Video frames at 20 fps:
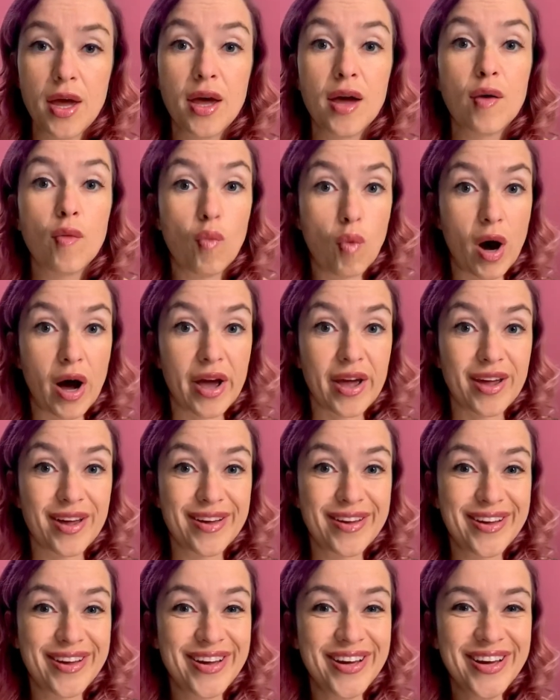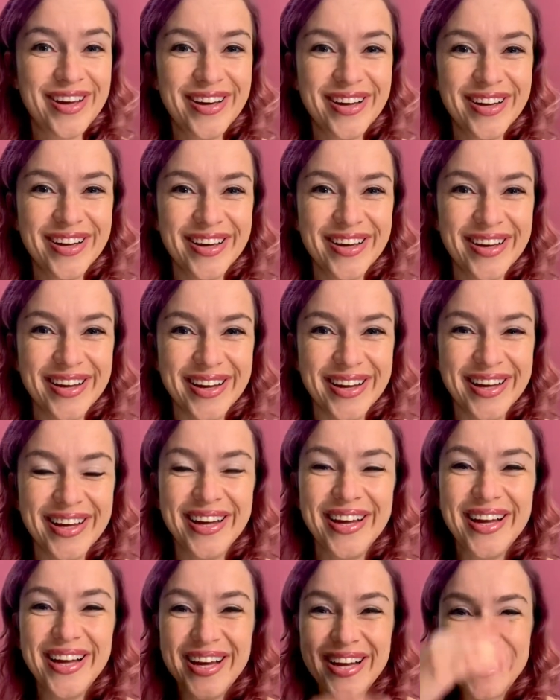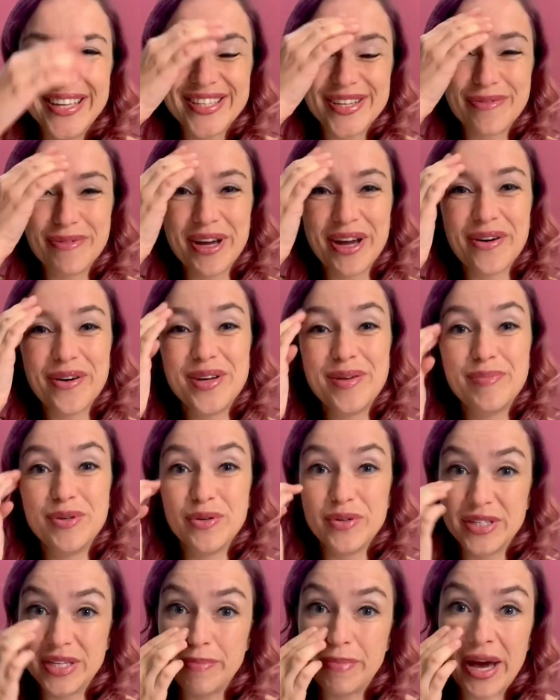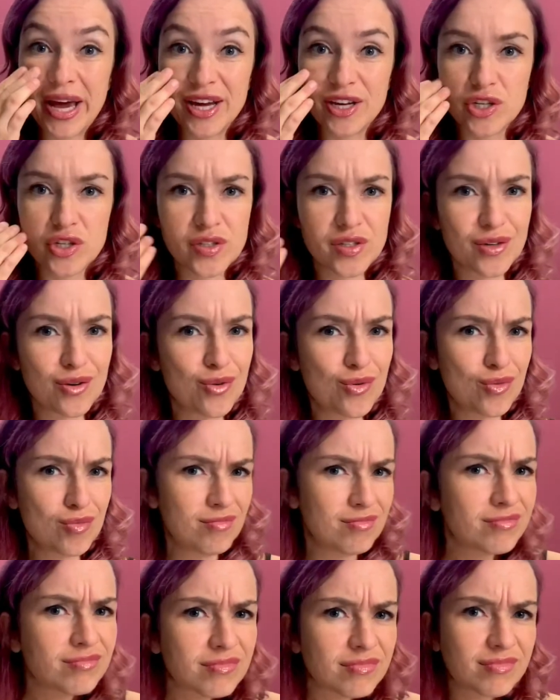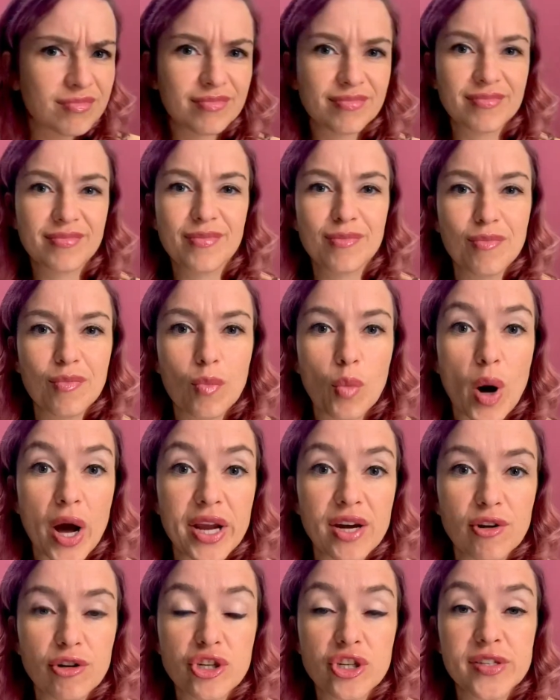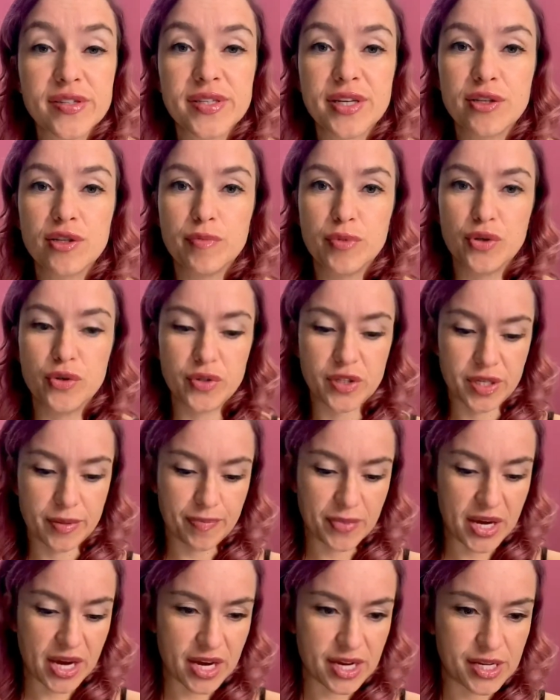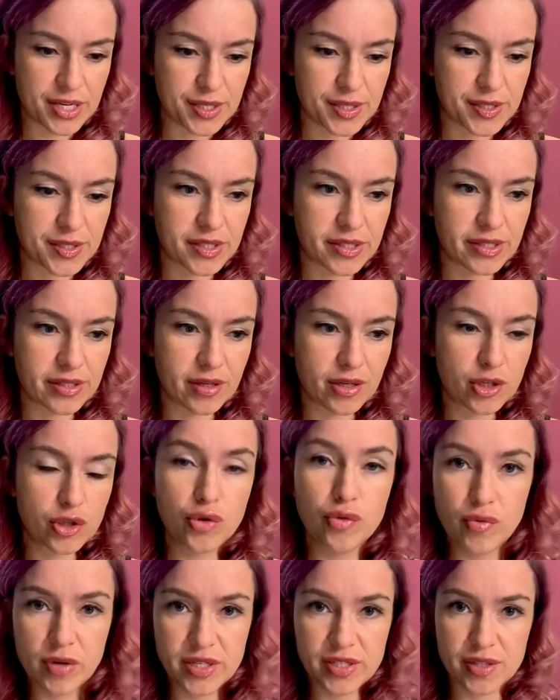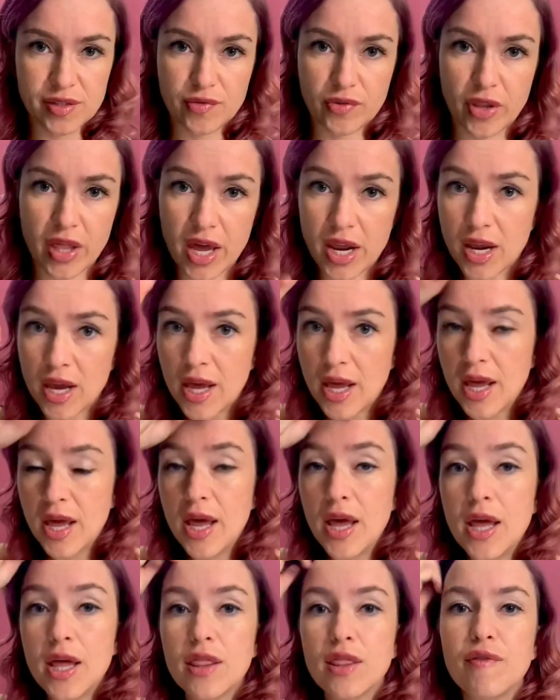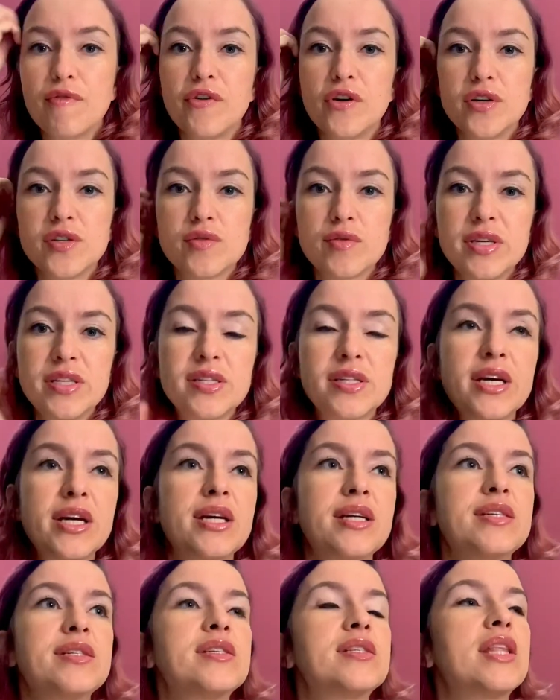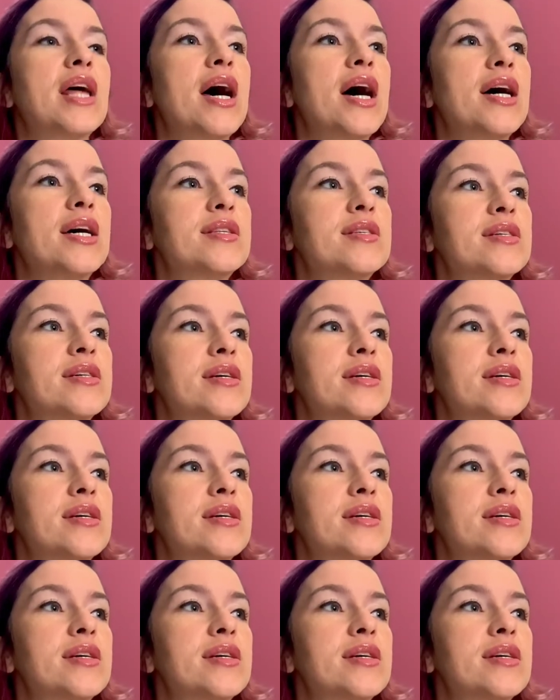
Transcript: Why? So we are on a beauty page, so why not just stick to beauty? There is two reasons for that. The first reason is that